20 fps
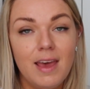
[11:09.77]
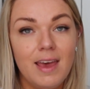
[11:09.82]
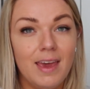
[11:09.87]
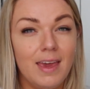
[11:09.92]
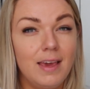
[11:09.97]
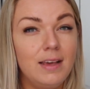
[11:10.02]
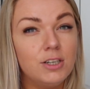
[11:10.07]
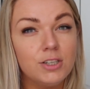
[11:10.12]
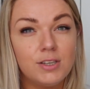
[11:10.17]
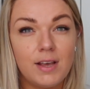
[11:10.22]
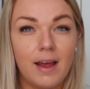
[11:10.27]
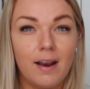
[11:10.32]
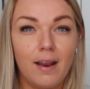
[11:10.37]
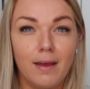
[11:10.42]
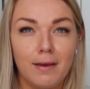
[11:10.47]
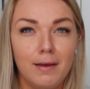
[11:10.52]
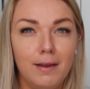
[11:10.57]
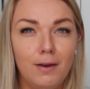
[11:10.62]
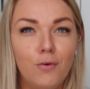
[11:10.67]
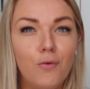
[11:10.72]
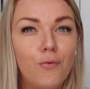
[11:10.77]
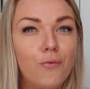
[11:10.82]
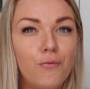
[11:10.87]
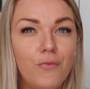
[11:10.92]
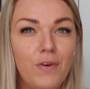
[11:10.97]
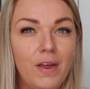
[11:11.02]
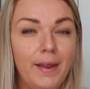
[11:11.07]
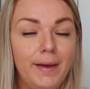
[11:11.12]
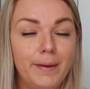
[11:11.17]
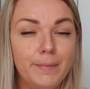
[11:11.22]
He just had like a little
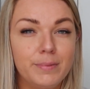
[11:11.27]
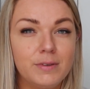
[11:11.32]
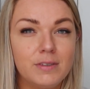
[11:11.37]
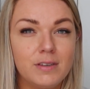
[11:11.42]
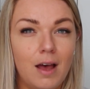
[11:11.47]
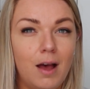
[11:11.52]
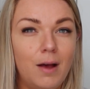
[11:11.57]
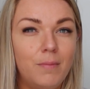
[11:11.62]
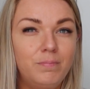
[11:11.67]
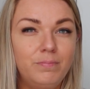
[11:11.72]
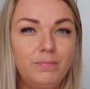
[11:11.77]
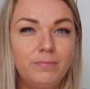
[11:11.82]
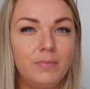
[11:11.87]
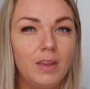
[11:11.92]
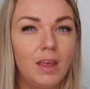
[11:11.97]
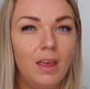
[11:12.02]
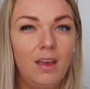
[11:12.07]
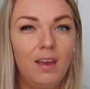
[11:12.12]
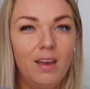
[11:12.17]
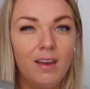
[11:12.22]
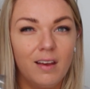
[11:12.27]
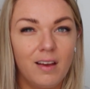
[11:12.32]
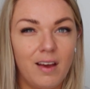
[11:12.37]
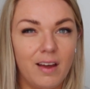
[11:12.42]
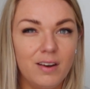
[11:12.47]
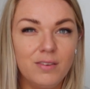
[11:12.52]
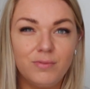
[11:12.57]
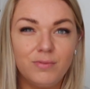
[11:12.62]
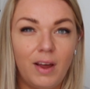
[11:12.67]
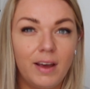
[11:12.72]
Philips
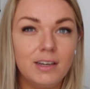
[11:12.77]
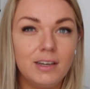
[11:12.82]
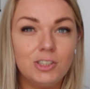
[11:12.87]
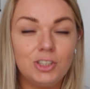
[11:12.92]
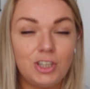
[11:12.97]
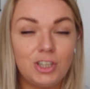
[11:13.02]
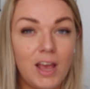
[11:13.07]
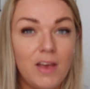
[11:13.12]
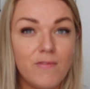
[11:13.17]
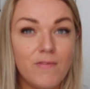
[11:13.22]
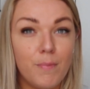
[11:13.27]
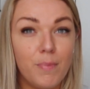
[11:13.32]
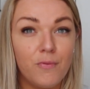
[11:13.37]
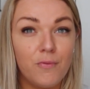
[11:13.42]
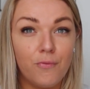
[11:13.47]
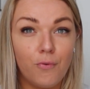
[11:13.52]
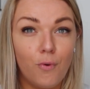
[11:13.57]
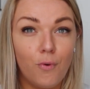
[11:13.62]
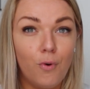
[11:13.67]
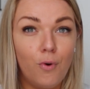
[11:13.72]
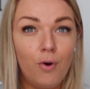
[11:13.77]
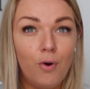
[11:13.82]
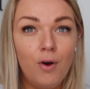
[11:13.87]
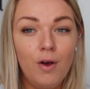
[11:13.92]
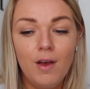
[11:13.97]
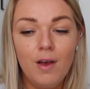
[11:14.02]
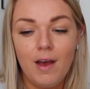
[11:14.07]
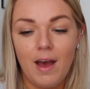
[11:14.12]
kind of like shaver before,